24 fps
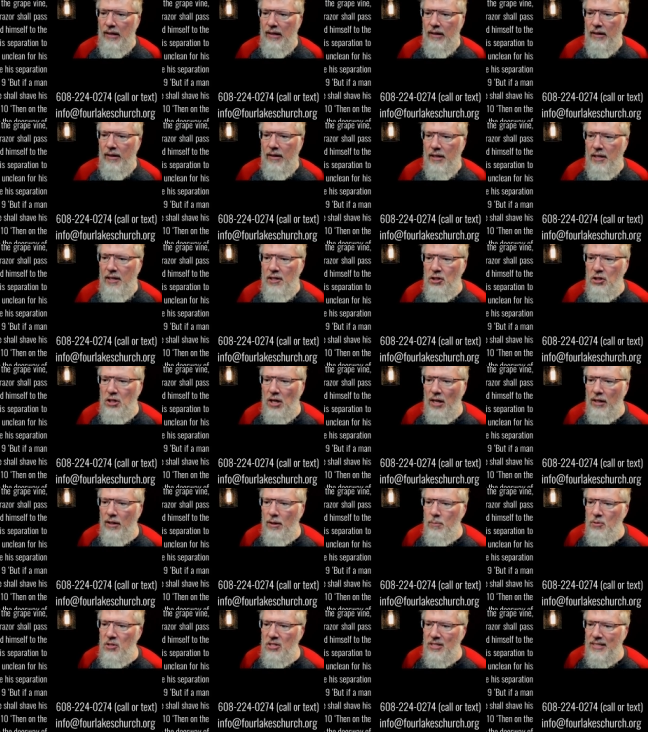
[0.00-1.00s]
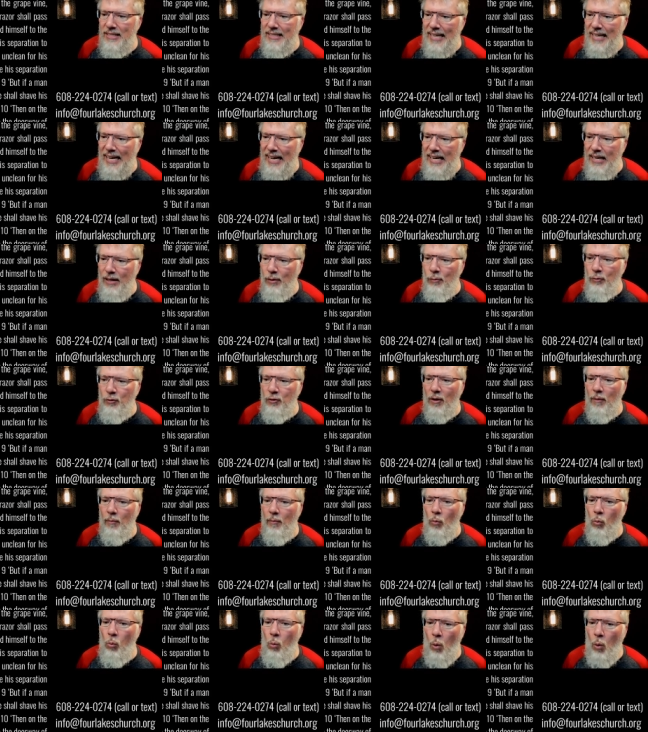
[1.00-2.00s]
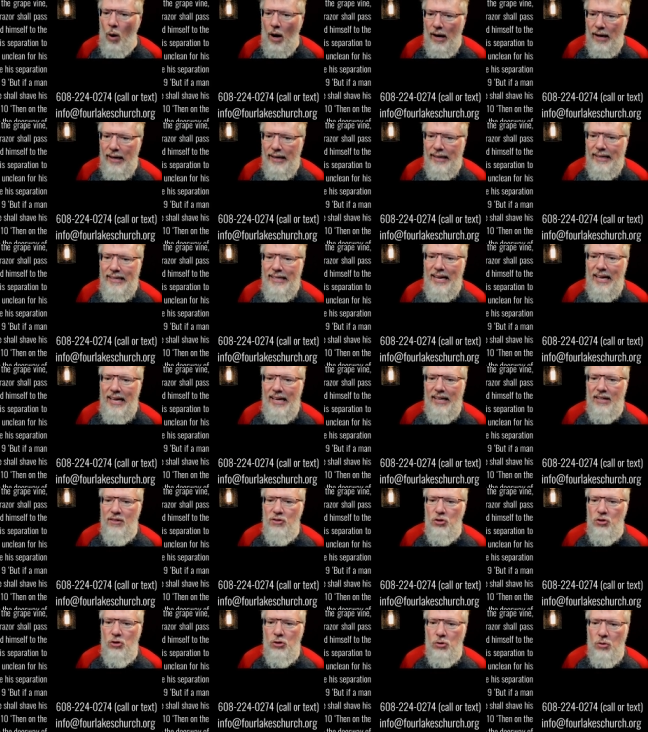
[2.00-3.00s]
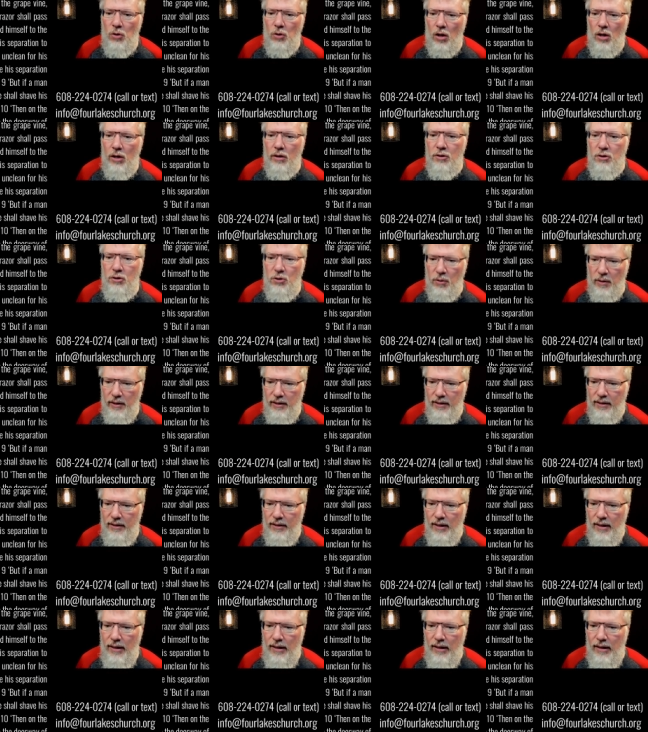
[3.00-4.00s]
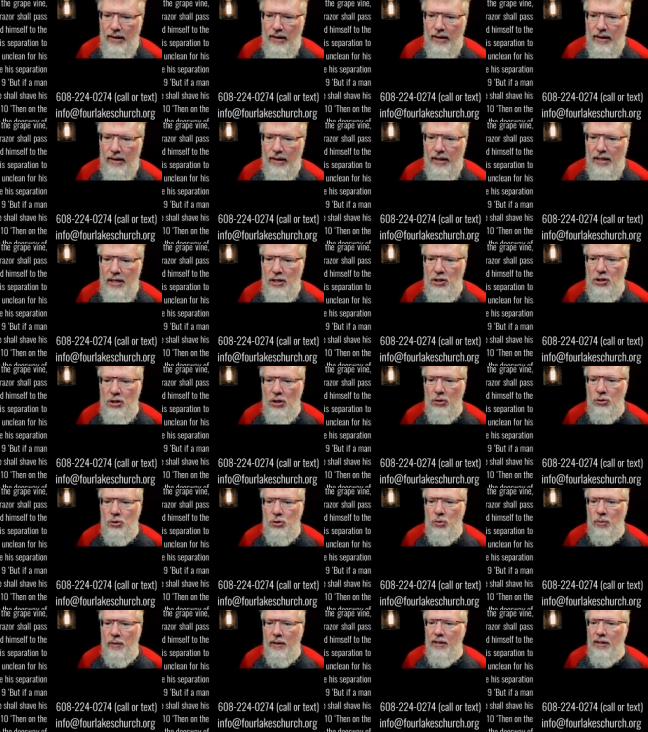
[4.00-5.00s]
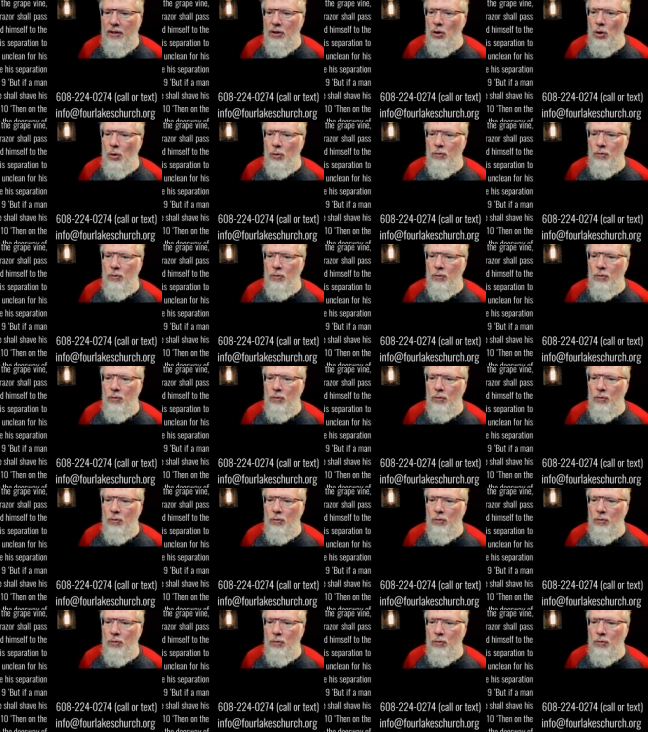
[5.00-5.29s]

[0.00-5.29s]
he shall abstain from wine and strong drink. He shall drink no